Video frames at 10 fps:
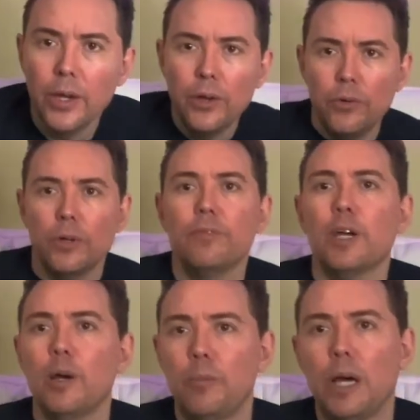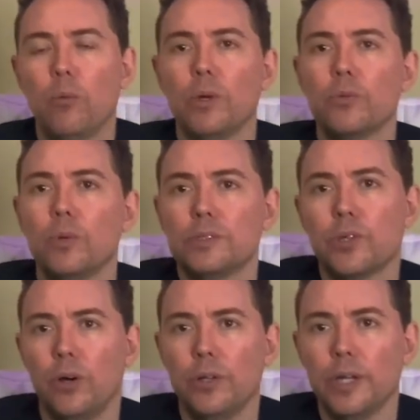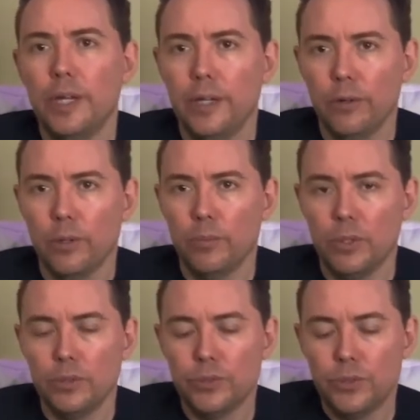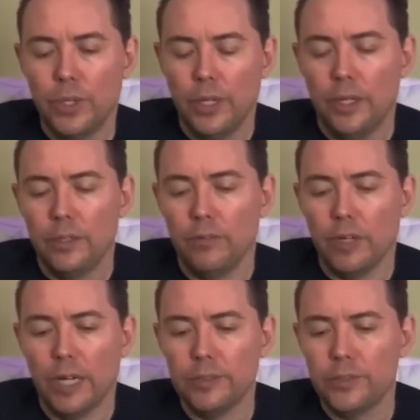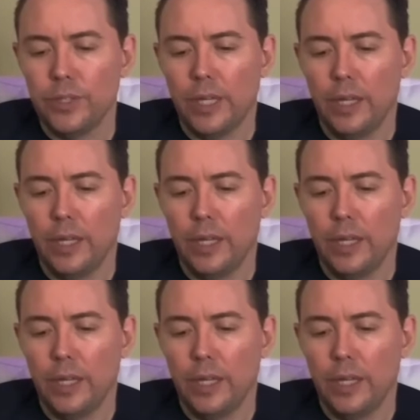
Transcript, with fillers: who have come out with what's called a hearables device.